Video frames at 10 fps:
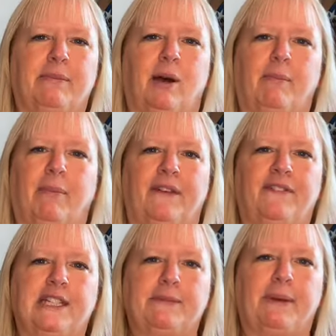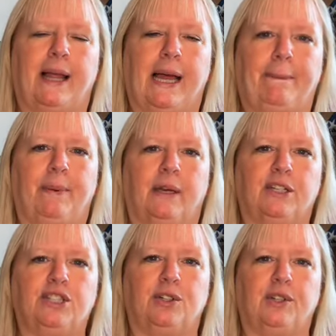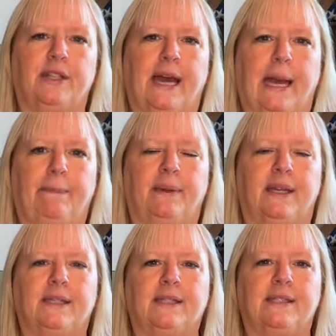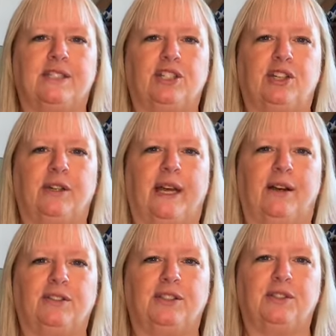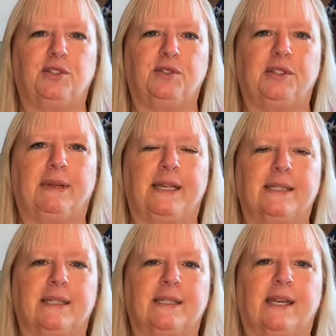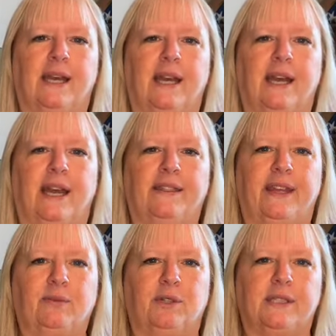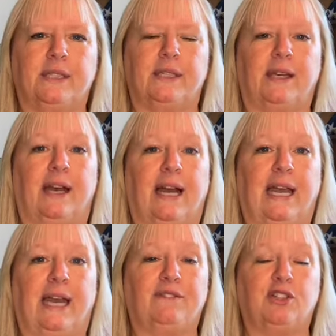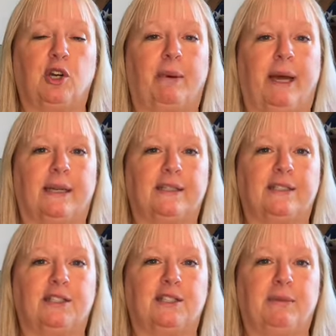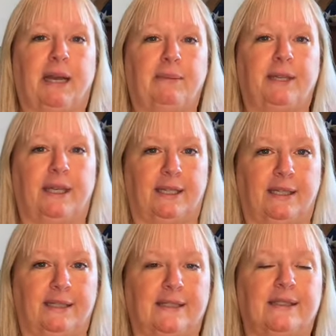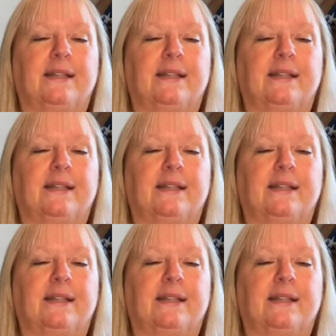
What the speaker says: about MyFitnessPal app. I'm going to show you the app and show you how to use the basics, and then we'll see. I have to go back to my beginnings,